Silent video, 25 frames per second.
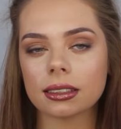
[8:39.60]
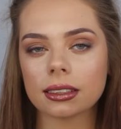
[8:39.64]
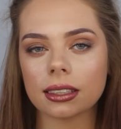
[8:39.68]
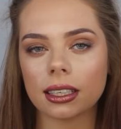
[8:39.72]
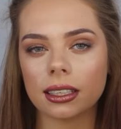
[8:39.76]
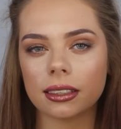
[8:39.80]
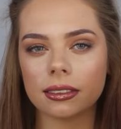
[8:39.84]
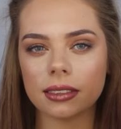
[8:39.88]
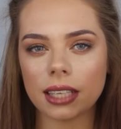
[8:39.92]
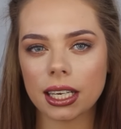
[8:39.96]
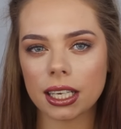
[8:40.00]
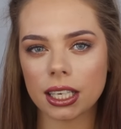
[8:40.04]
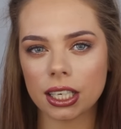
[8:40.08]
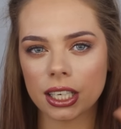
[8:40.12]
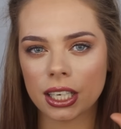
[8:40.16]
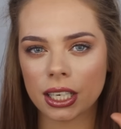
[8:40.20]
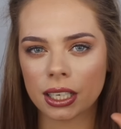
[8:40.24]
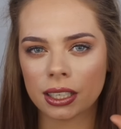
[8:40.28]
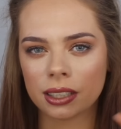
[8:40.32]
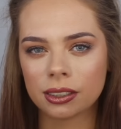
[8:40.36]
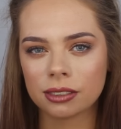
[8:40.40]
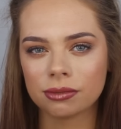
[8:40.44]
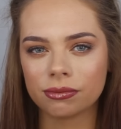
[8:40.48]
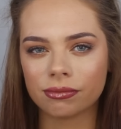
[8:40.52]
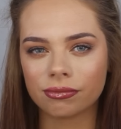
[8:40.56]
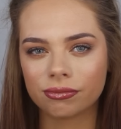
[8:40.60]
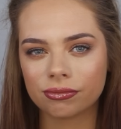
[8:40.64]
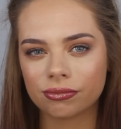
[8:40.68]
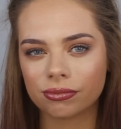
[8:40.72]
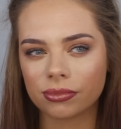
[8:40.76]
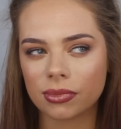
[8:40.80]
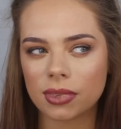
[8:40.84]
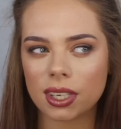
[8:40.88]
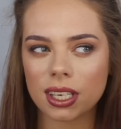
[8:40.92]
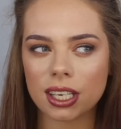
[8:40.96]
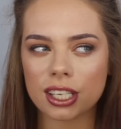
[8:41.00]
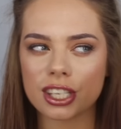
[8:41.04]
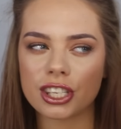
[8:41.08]
kind of like a
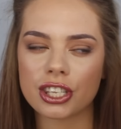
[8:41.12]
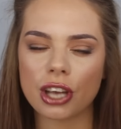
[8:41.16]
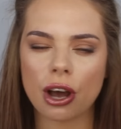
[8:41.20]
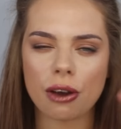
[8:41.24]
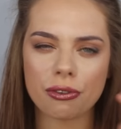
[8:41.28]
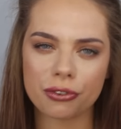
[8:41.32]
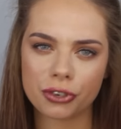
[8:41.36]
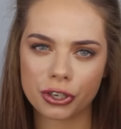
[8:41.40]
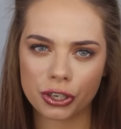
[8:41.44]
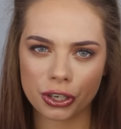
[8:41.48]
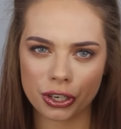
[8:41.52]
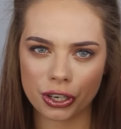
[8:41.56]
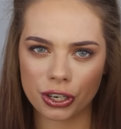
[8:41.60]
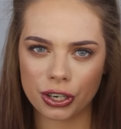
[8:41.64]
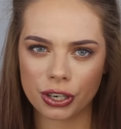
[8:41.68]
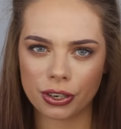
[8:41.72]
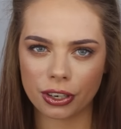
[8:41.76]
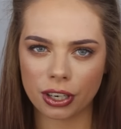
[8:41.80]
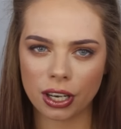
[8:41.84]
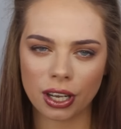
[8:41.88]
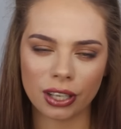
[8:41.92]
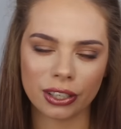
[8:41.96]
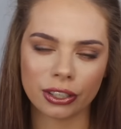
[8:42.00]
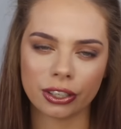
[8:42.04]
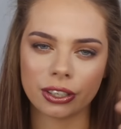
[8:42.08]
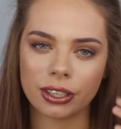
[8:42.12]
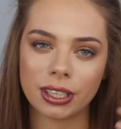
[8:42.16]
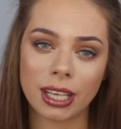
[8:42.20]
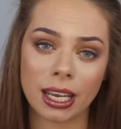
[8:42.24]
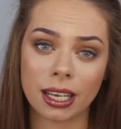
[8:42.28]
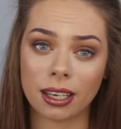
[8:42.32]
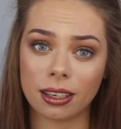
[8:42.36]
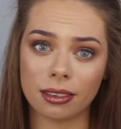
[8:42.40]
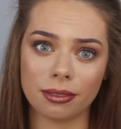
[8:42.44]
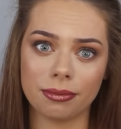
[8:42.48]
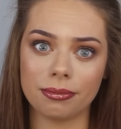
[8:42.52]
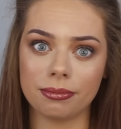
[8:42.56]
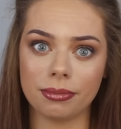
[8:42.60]
softer color,
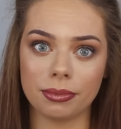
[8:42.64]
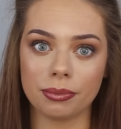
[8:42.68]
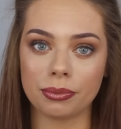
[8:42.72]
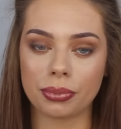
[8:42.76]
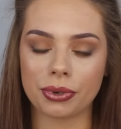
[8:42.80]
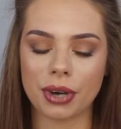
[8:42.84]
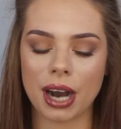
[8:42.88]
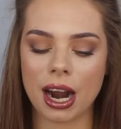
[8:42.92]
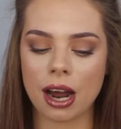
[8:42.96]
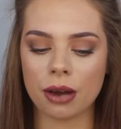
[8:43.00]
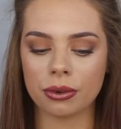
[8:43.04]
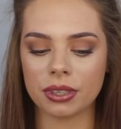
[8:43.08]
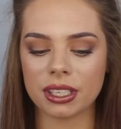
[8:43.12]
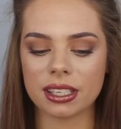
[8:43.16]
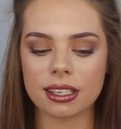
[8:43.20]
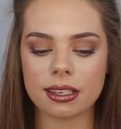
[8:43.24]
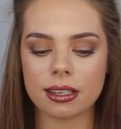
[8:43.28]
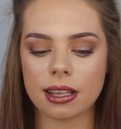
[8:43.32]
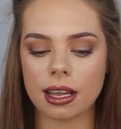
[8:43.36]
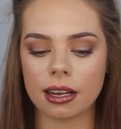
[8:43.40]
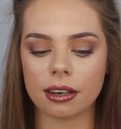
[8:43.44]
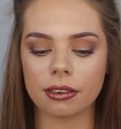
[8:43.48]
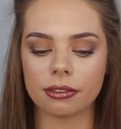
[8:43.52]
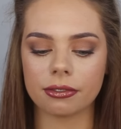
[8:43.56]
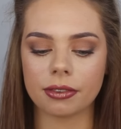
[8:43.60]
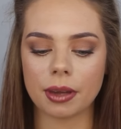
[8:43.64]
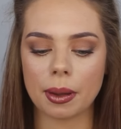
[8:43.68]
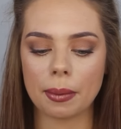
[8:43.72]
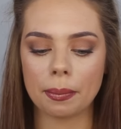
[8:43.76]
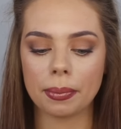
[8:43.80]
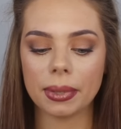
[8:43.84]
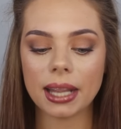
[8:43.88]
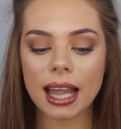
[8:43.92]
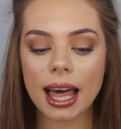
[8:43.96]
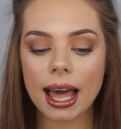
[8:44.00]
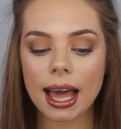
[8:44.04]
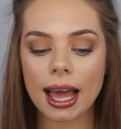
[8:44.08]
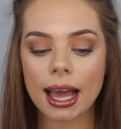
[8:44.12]
like brown instead of
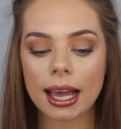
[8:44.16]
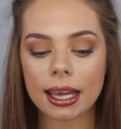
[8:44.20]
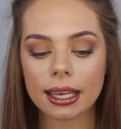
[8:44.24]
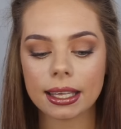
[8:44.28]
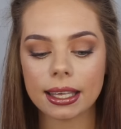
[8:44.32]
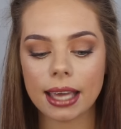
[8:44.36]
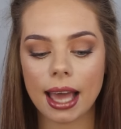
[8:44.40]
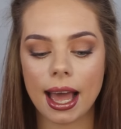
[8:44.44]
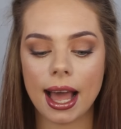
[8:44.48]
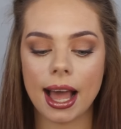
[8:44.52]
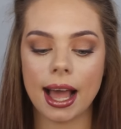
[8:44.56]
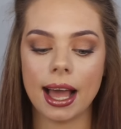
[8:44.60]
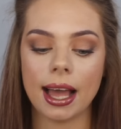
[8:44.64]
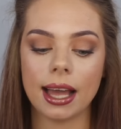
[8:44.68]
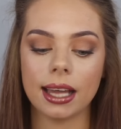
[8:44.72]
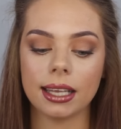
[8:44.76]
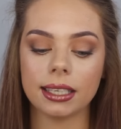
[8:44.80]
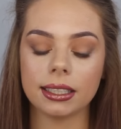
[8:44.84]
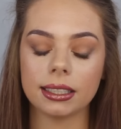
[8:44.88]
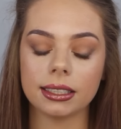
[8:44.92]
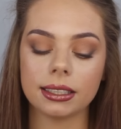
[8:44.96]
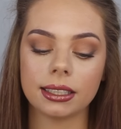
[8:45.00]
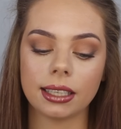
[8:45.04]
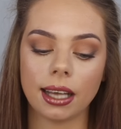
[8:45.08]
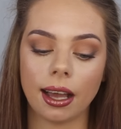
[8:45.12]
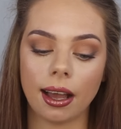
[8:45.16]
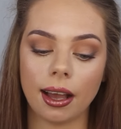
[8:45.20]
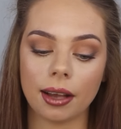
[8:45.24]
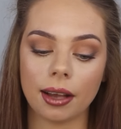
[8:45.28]
black, and